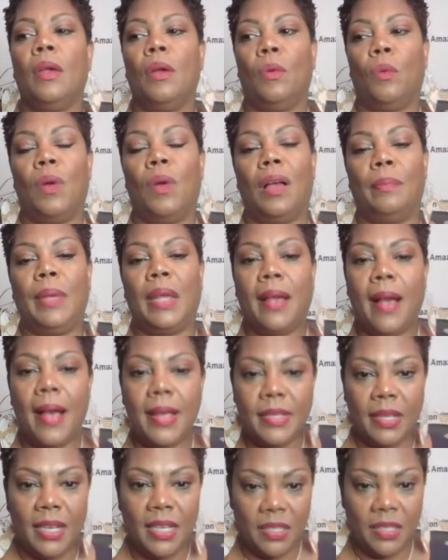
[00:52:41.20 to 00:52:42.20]
Well,
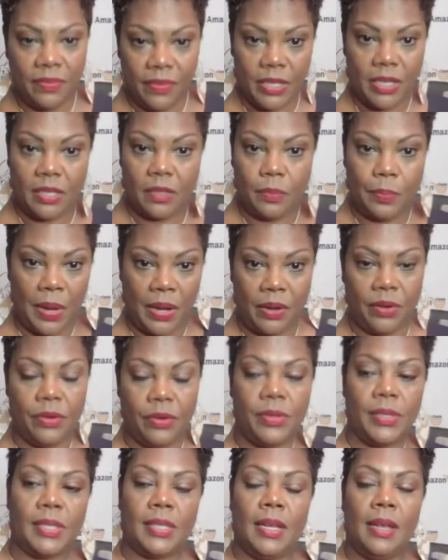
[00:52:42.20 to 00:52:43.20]
because of these fidget
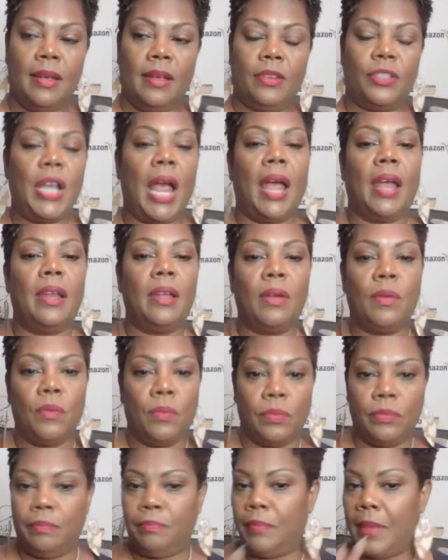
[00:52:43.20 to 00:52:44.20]
spinners, China
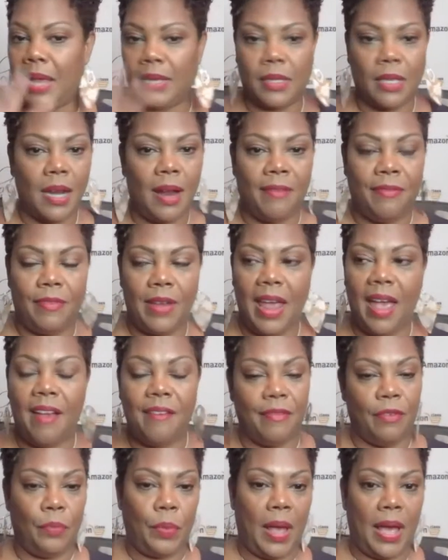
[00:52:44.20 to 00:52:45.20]
messed it up for
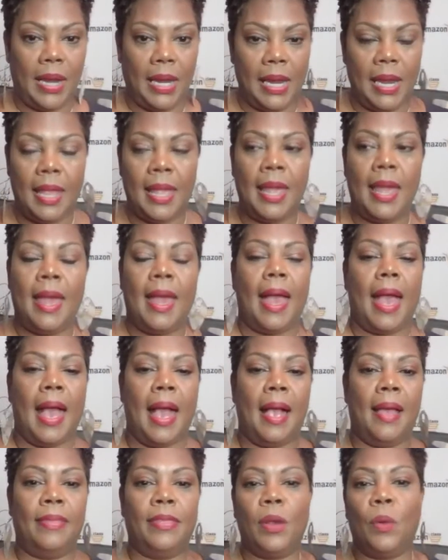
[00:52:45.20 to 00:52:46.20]
everybody.
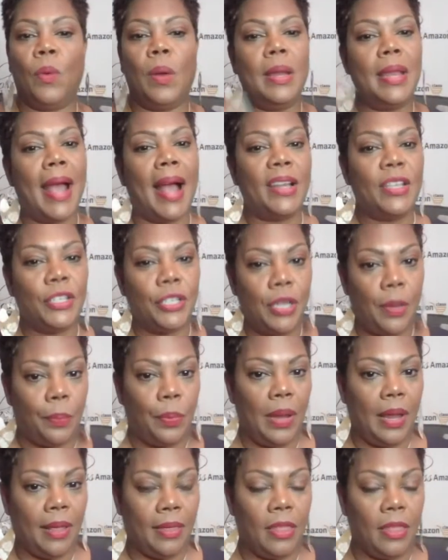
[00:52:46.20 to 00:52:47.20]
And they were not
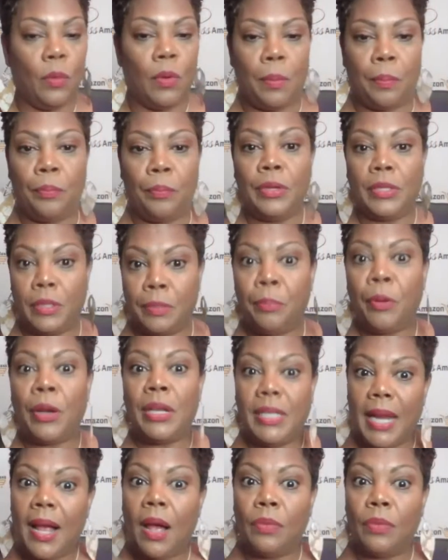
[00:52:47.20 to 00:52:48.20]
shipping, they were
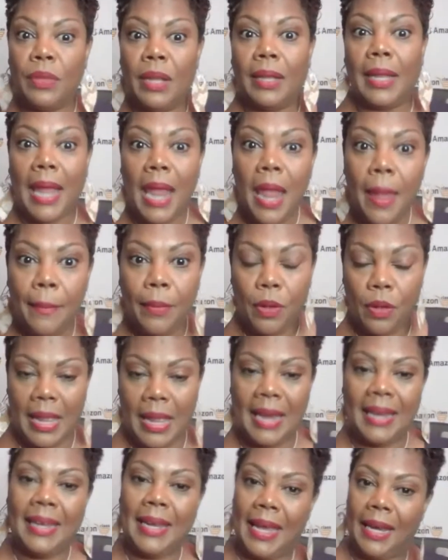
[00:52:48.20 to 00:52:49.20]
printing out the label
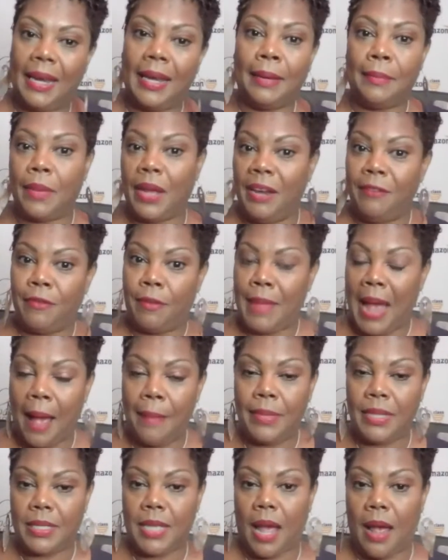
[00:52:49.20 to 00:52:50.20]
and getting the money from
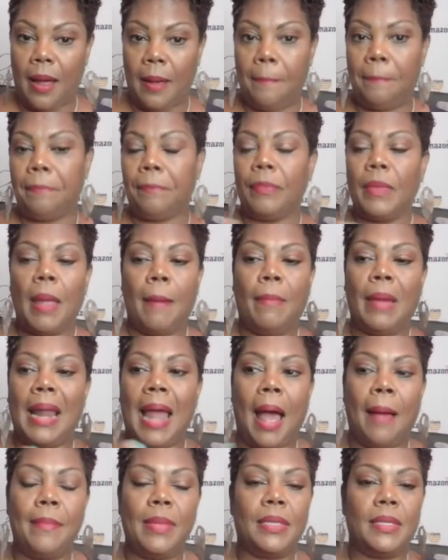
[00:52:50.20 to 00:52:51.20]
Amazon. But
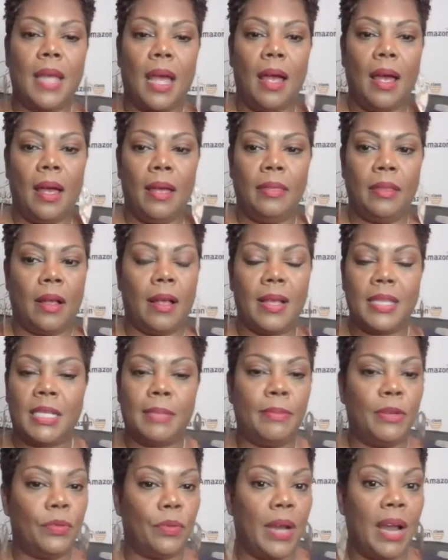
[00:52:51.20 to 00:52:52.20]
Amazon, the
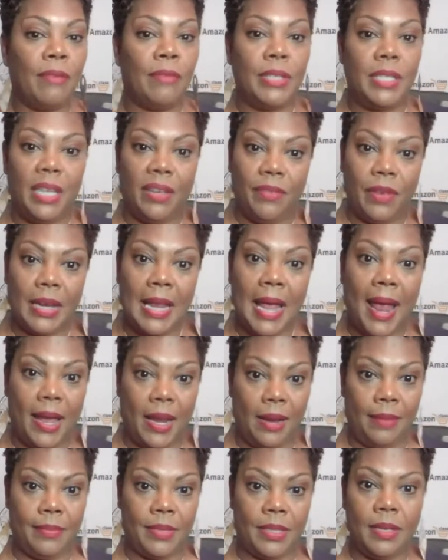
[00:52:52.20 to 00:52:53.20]
customers were not receiving the
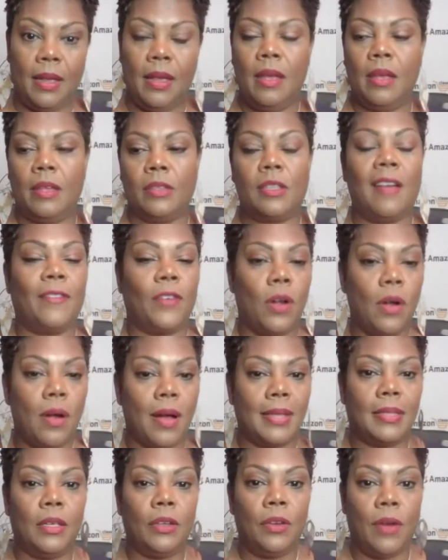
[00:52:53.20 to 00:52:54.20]
items. So, of
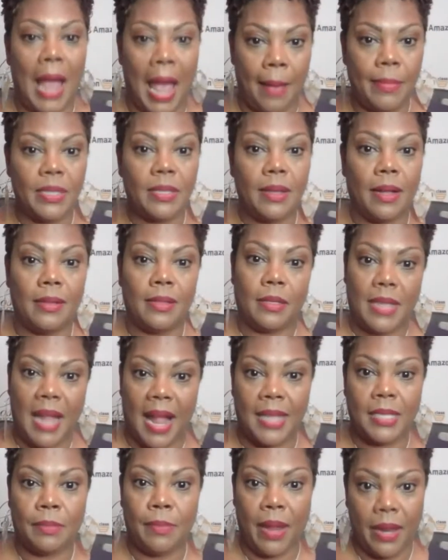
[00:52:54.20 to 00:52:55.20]
course, Amazon
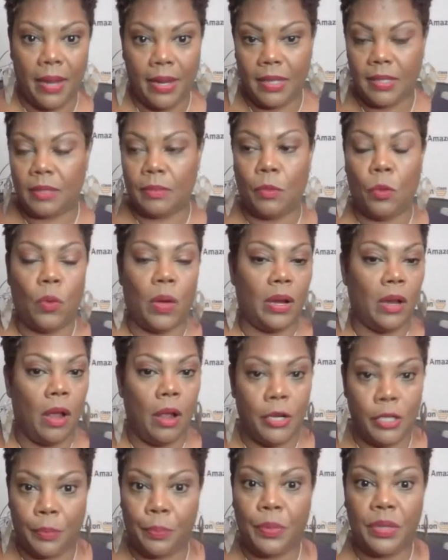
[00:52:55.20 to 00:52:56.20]
stands by its
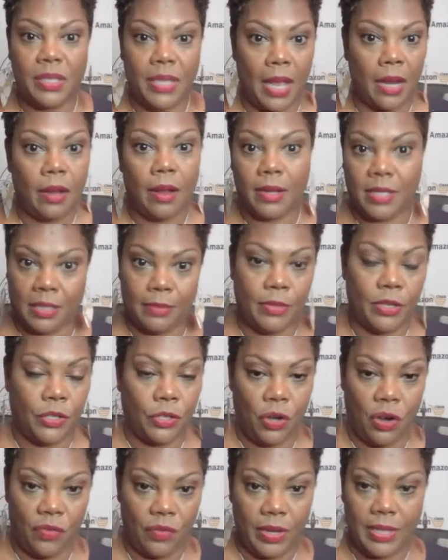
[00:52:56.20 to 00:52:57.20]
100% customer
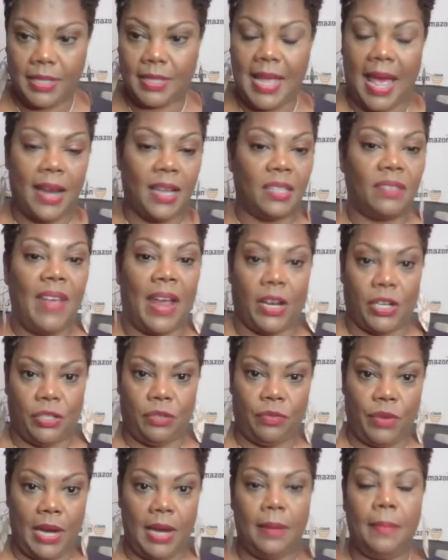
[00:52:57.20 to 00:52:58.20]
service
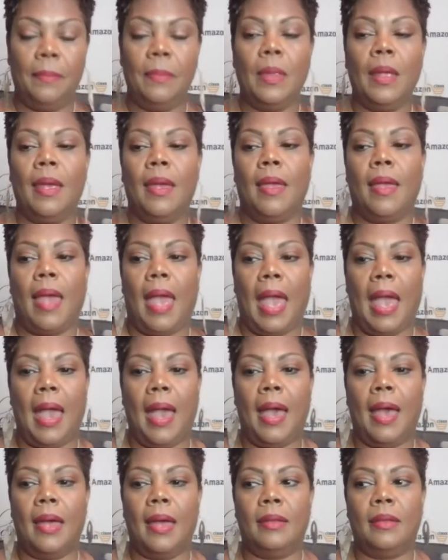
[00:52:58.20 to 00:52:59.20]
satisfaction rate,
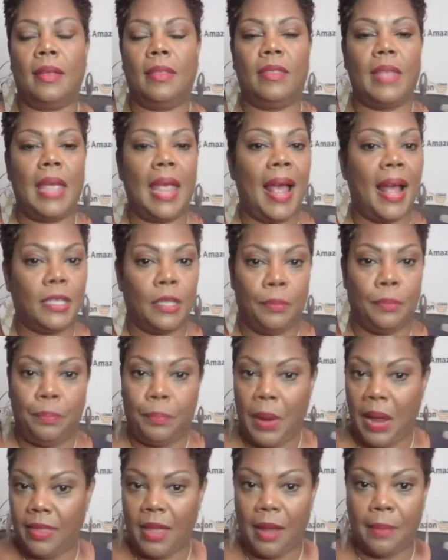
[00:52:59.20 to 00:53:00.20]
and they had to
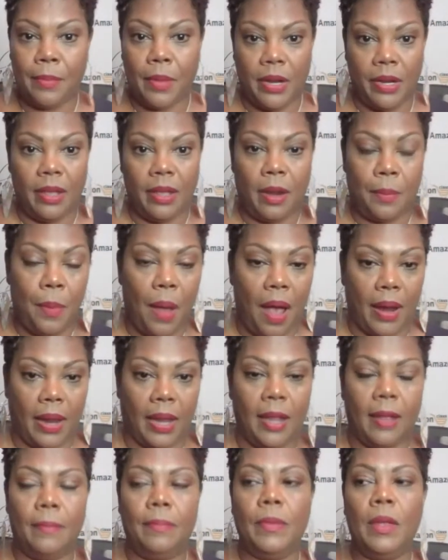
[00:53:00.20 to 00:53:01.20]
pay that money out of
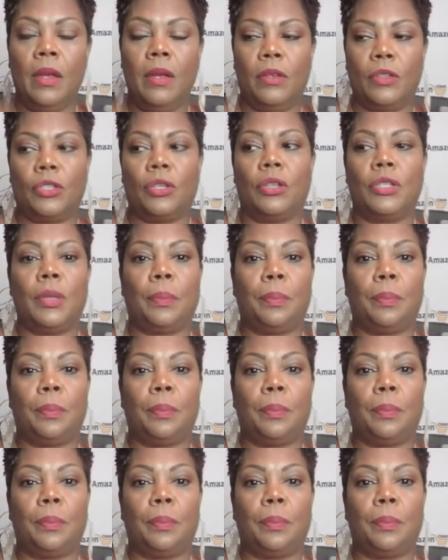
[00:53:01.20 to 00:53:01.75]
pocket. So to